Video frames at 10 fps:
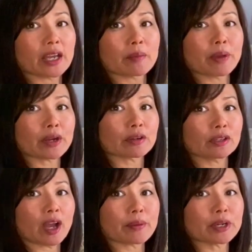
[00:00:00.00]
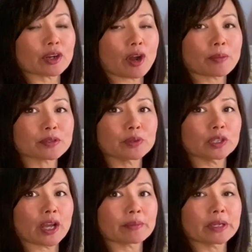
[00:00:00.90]
in a better alignment or optimal
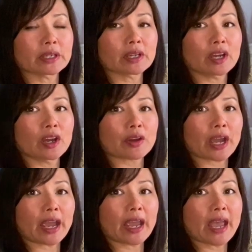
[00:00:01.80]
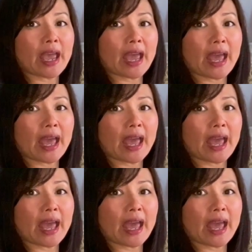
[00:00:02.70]
alignment, okay?